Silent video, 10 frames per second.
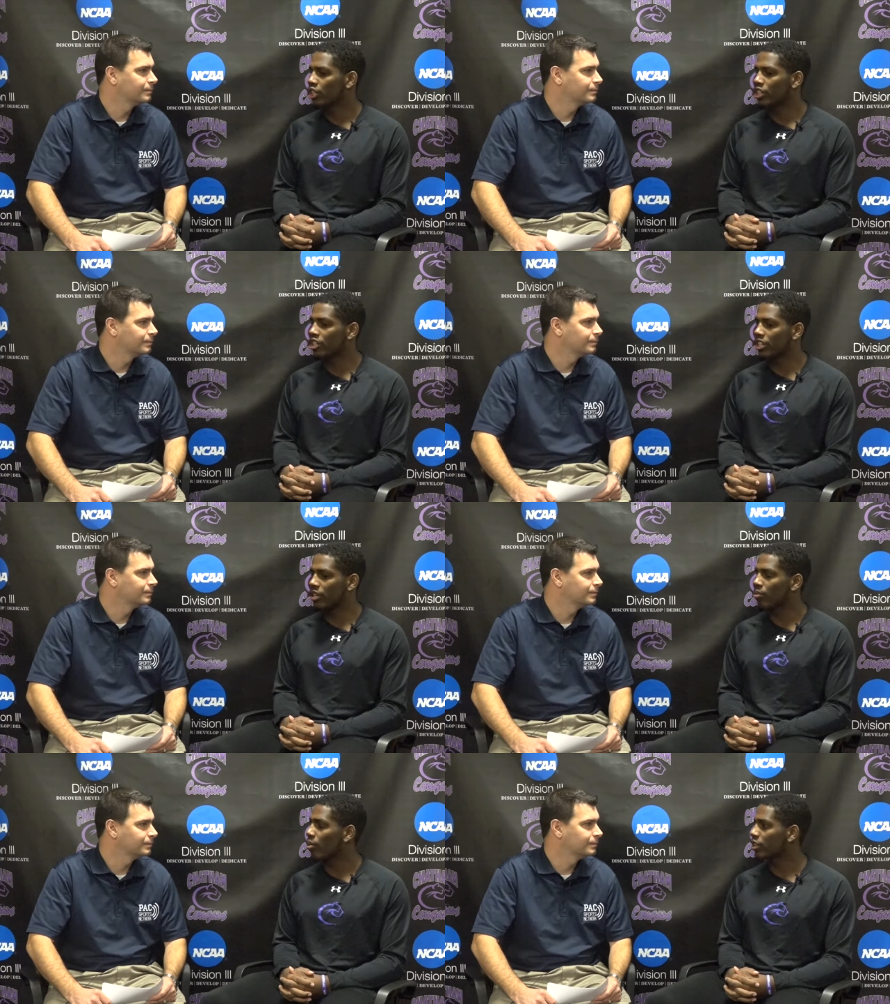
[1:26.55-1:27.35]

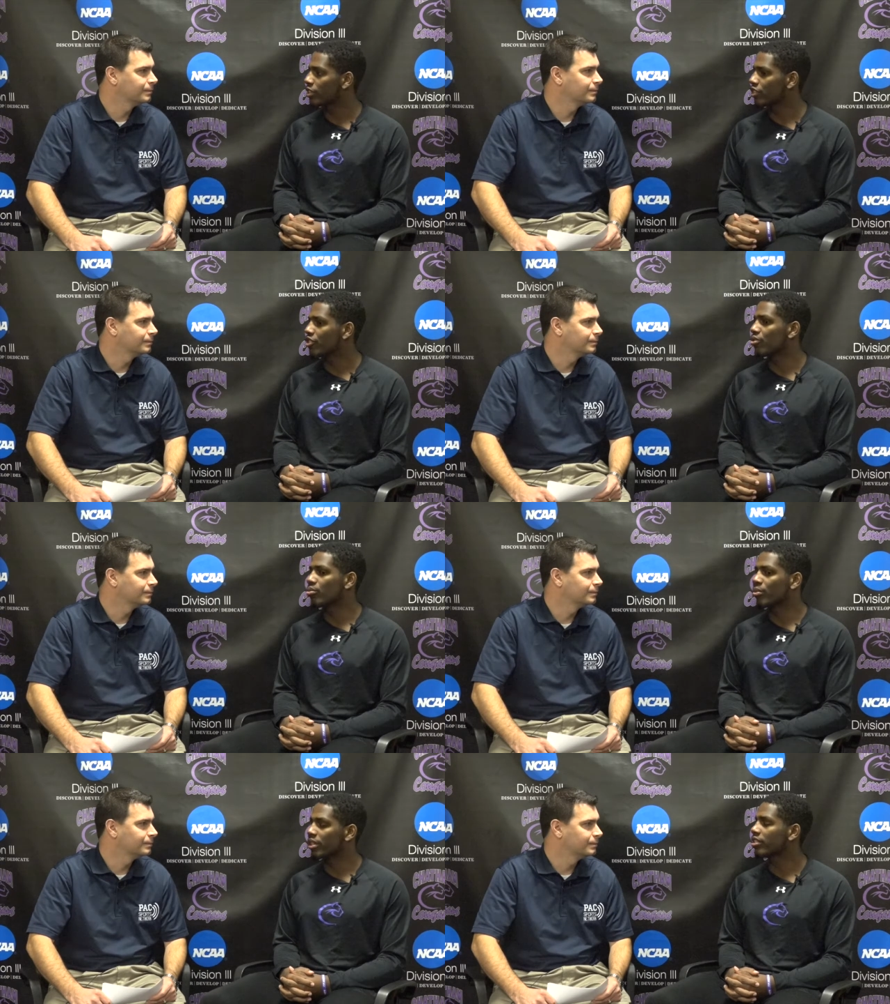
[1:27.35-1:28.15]
Speaker 1: learning what to do
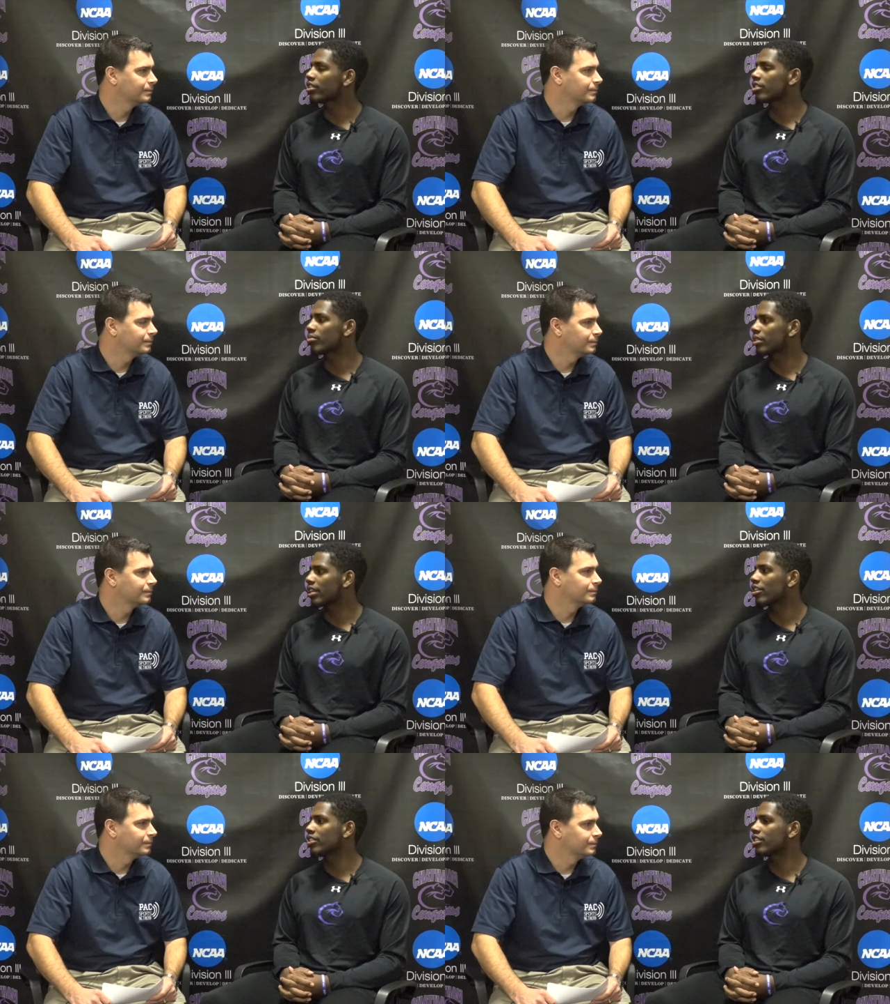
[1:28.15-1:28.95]
with each other and
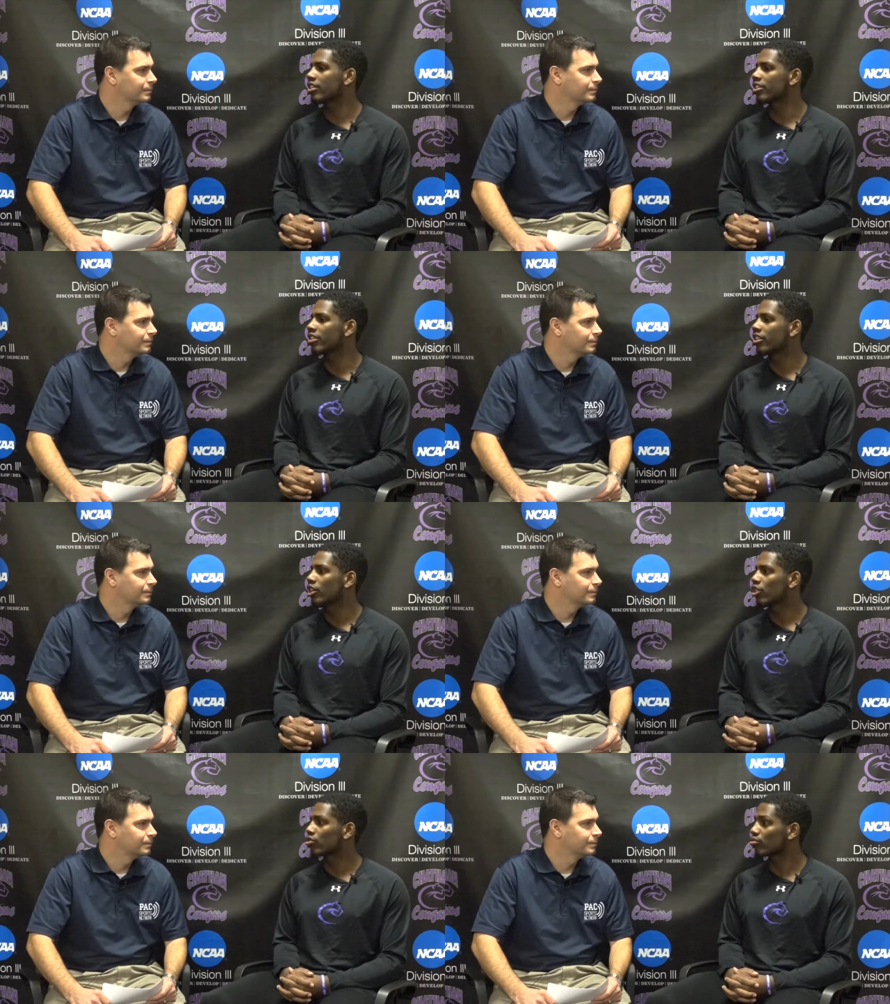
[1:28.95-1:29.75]
without each other
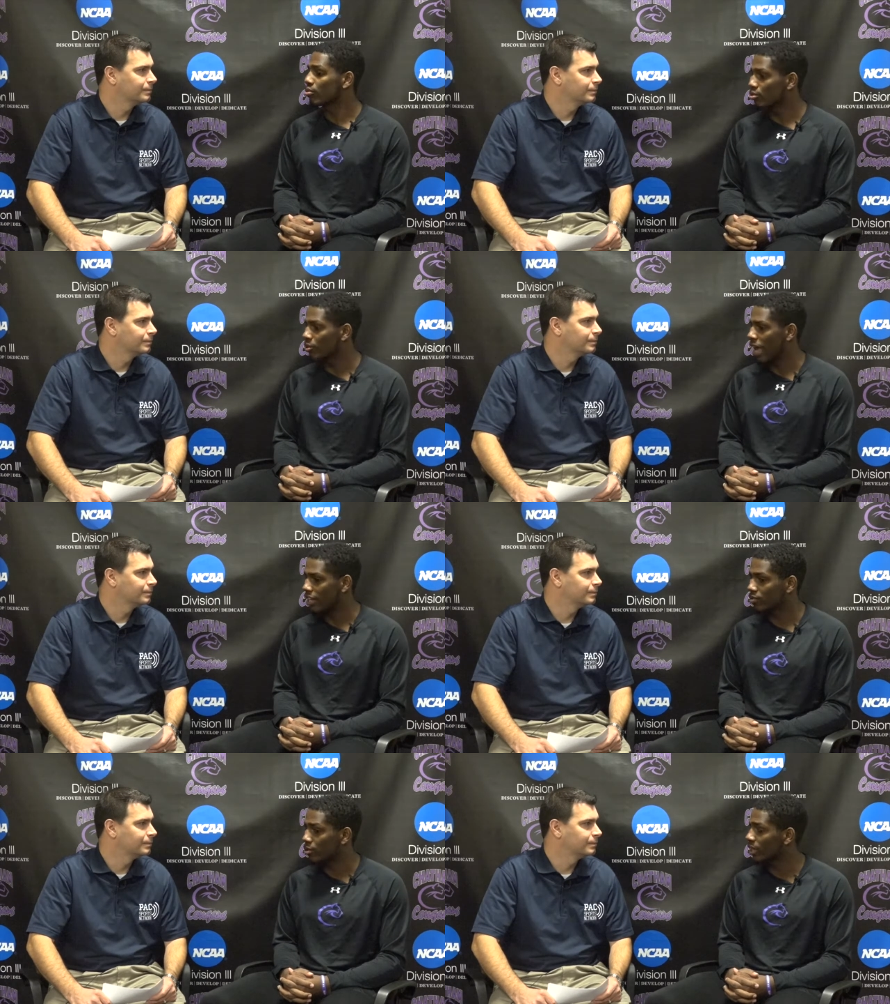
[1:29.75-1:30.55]
through
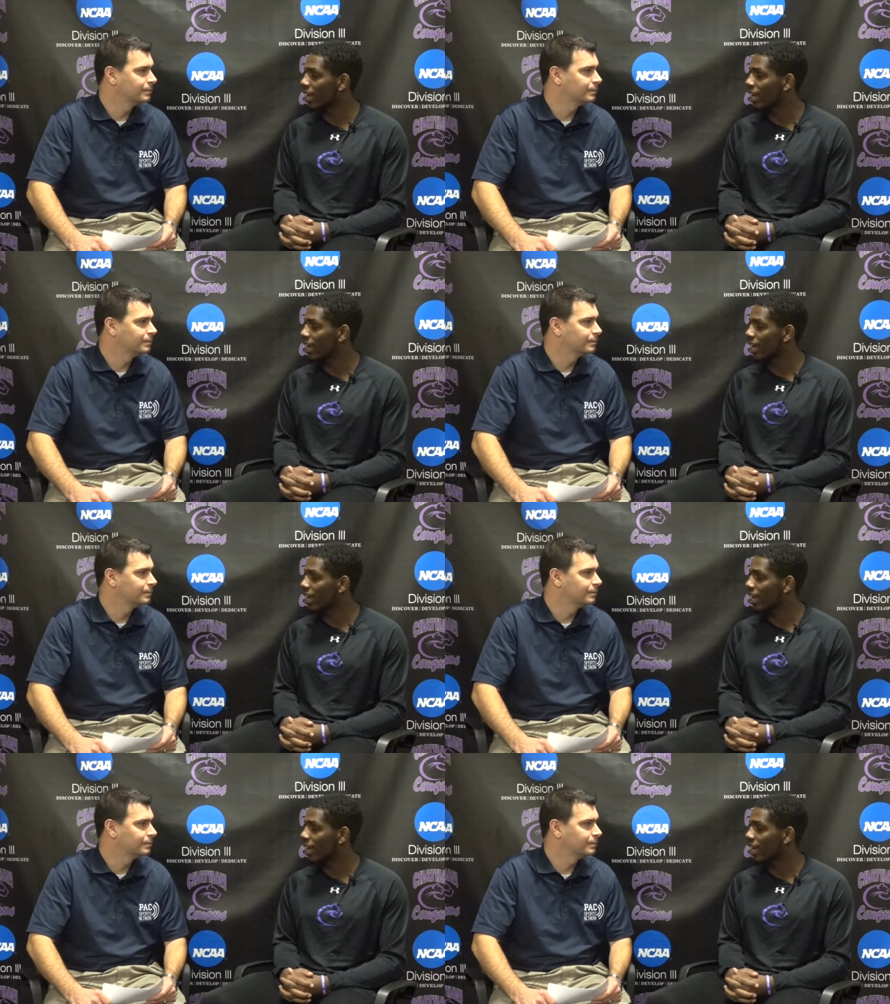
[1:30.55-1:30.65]
actual